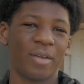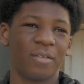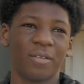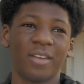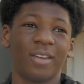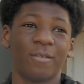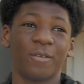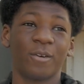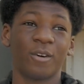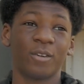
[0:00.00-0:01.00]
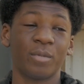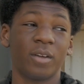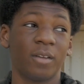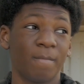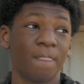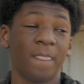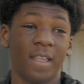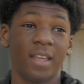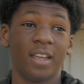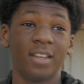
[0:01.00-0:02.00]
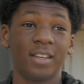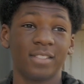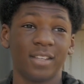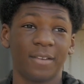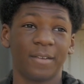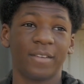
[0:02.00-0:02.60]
he pays for the phone call, but he does it.